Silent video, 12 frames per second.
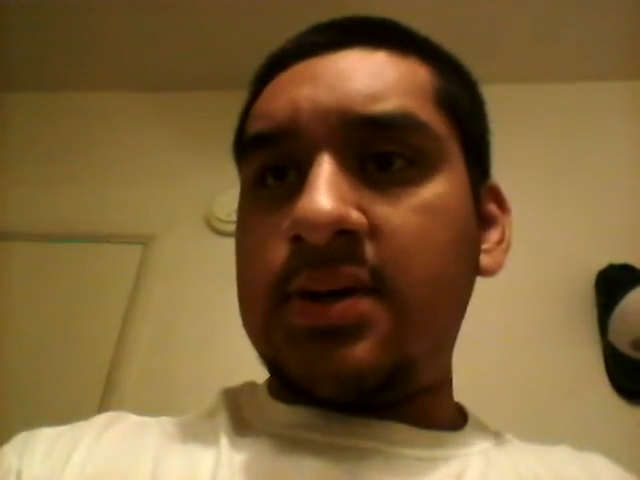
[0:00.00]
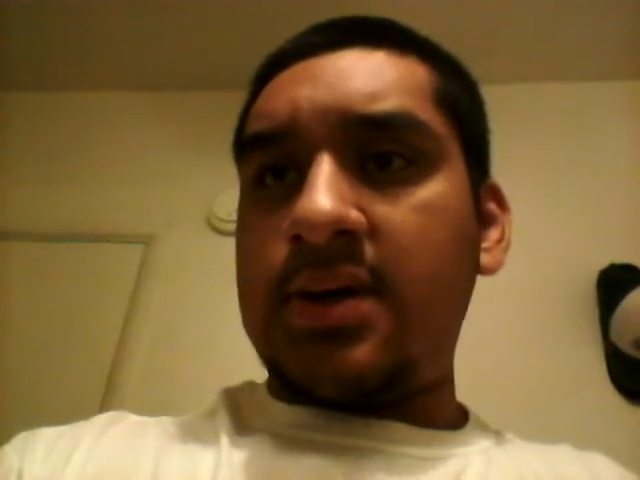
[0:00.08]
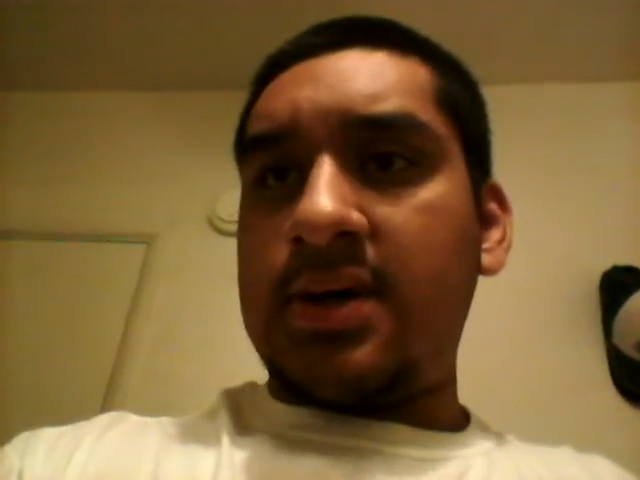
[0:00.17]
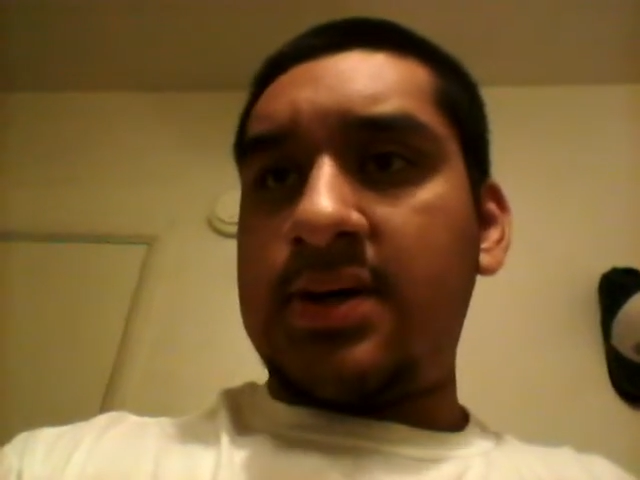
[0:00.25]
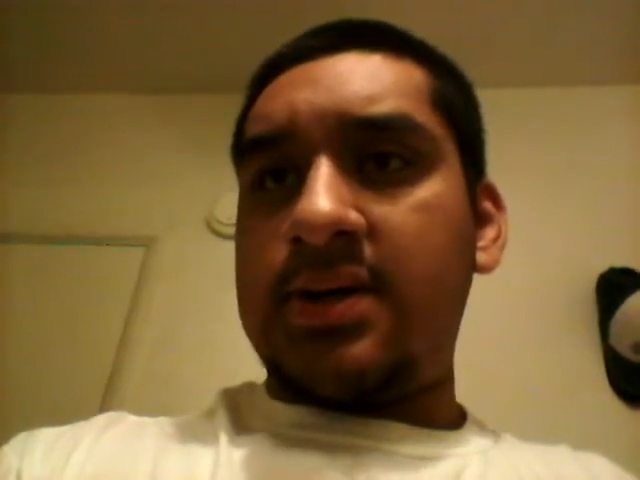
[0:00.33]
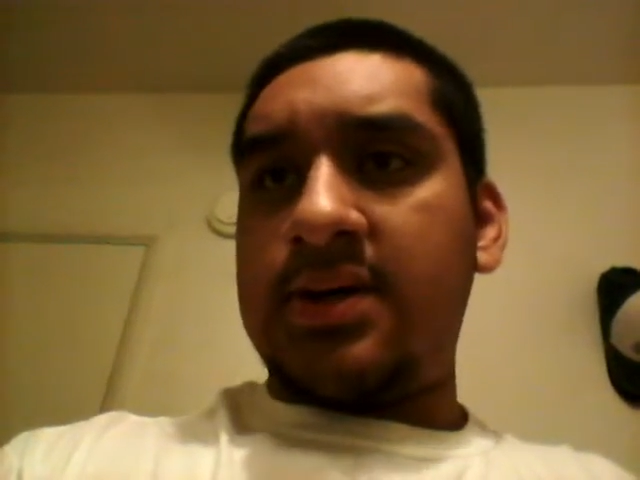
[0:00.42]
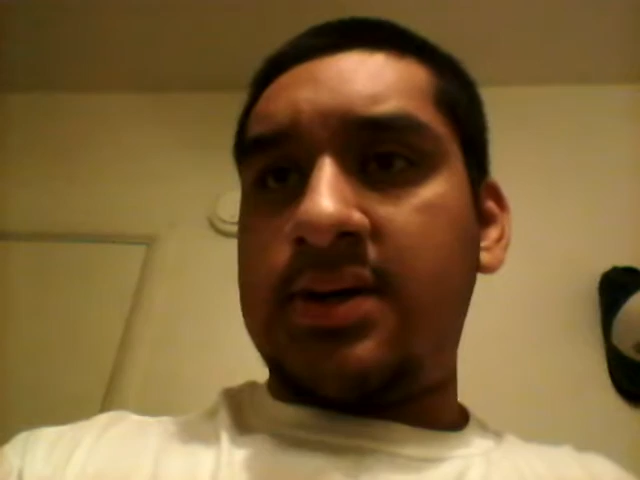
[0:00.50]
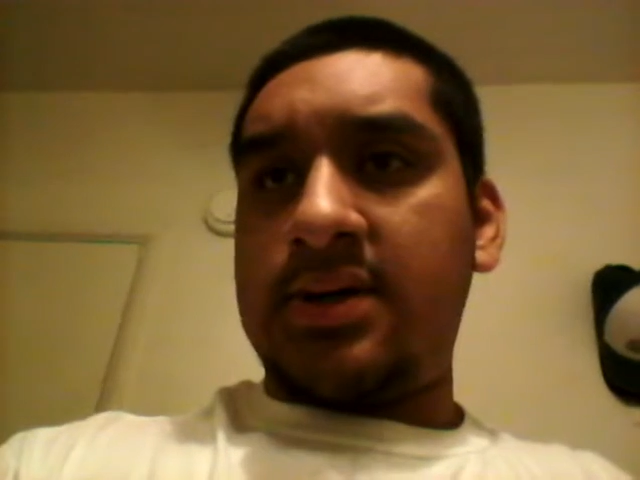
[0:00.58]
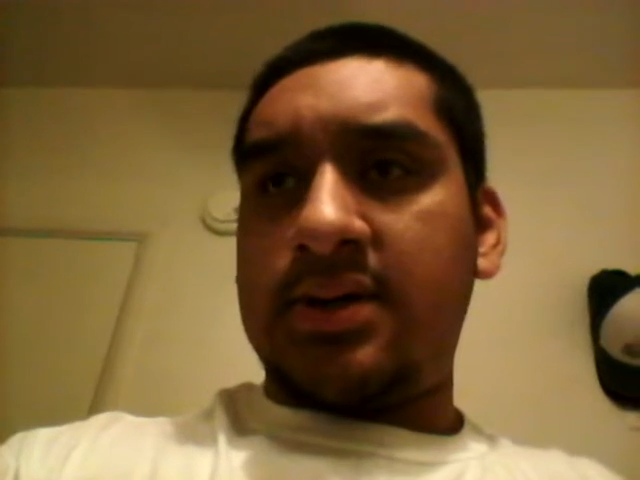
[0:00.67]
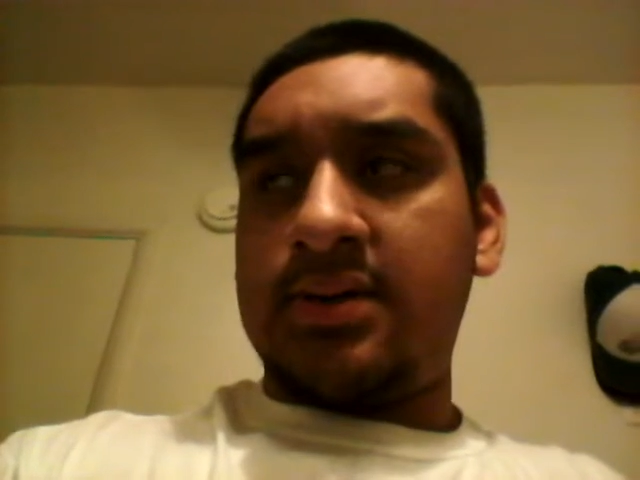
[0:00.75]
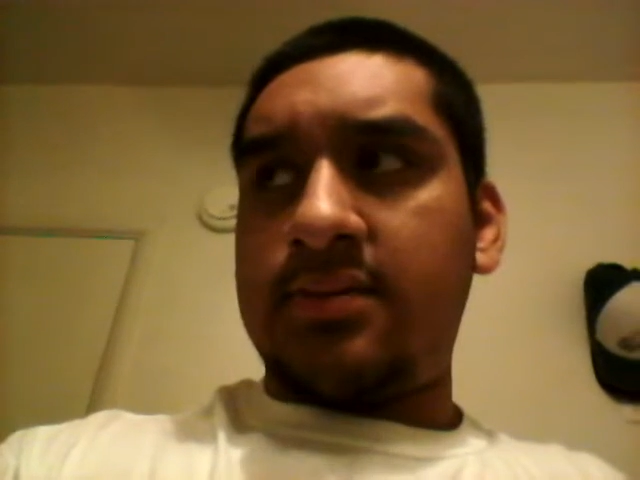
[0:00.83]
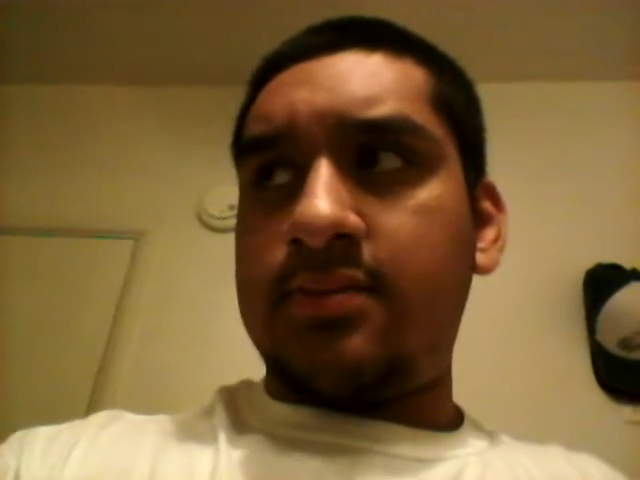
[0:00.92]
I,
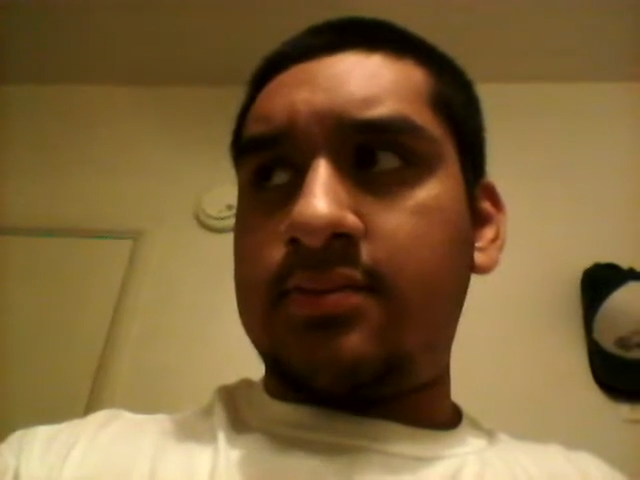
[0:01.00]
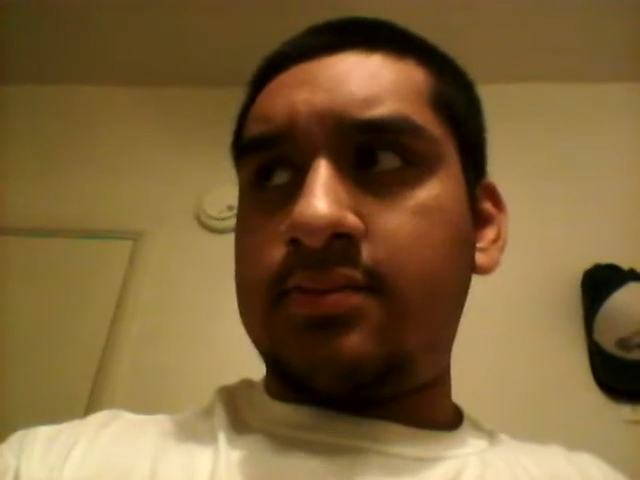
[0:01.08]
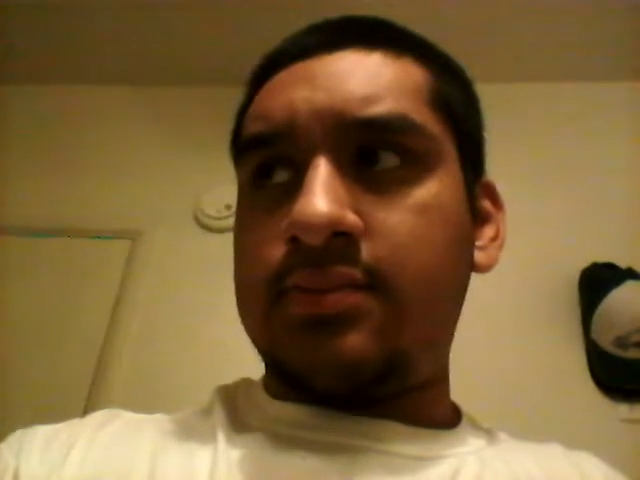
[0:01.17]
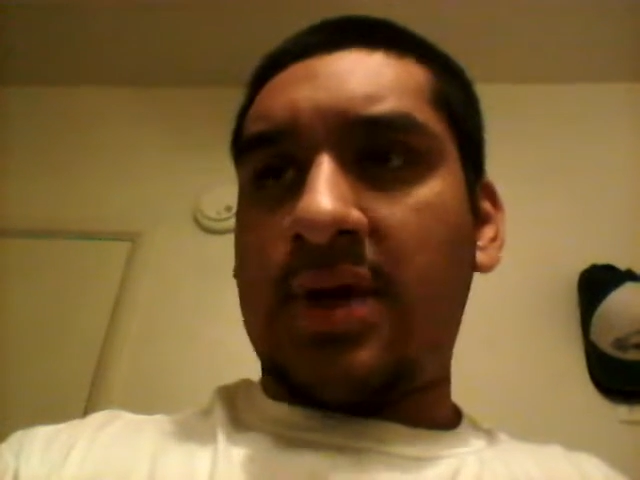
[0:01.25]
um,